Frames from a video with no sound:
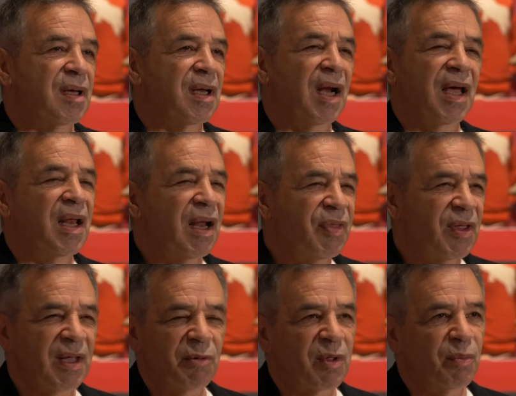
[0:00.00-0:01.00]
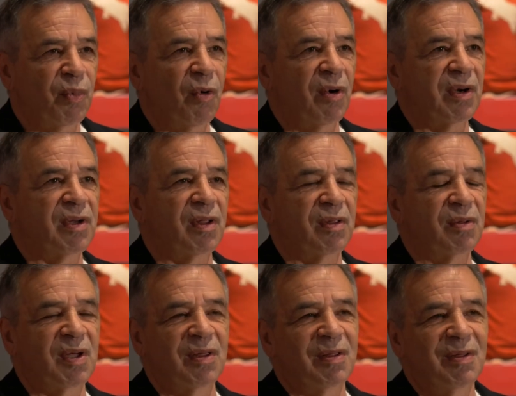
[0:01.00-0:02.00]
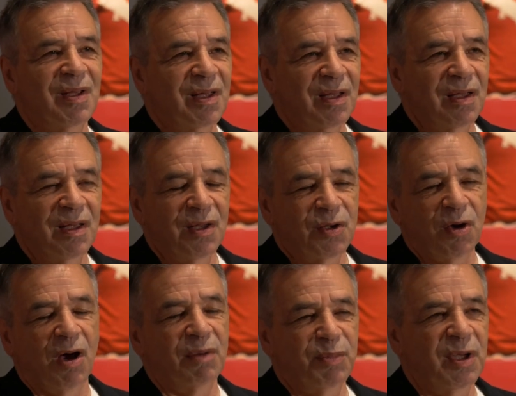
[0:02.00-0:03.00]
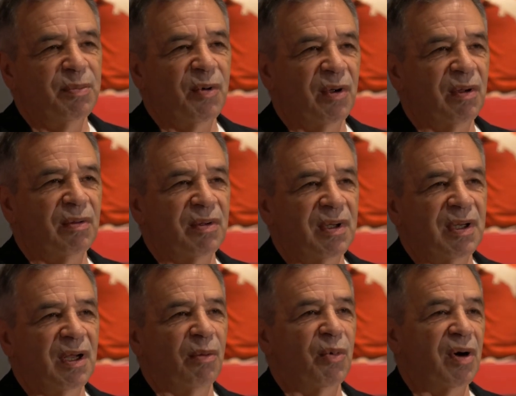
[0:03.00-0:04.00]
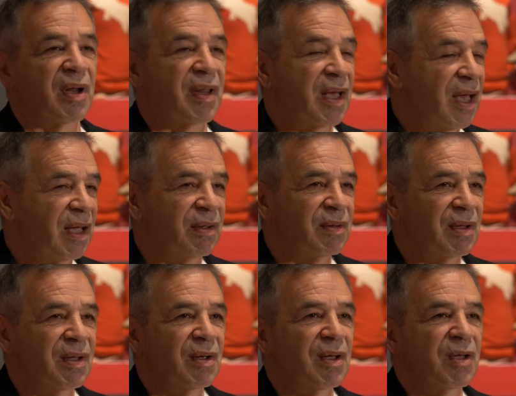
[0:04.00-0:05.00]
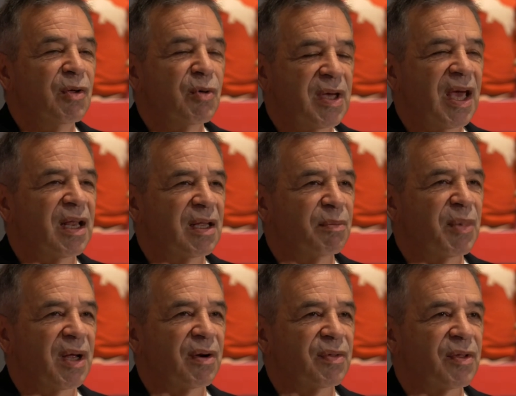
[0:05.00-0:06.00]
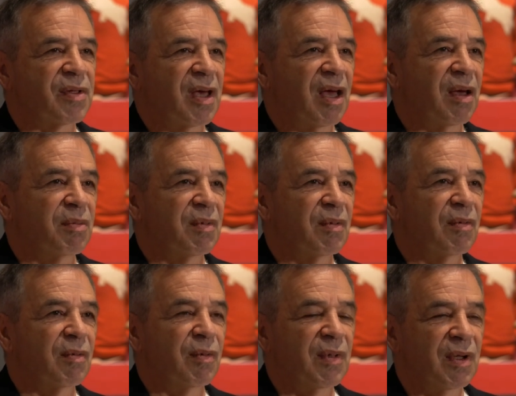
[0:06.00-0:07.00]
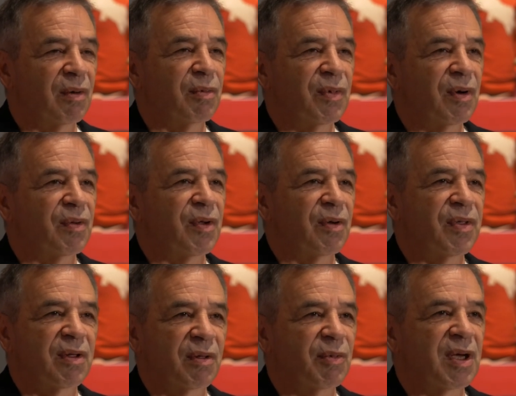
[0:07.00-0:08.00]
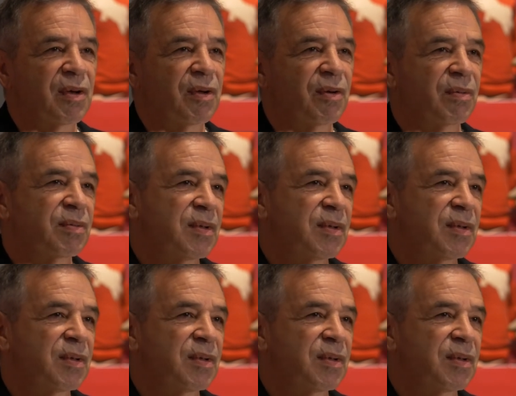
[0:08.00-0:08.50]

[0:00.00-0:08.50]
and I, and I think that was important because it taught people in Alberta that hey, you can get better at this game. You know, there there are things that we can do.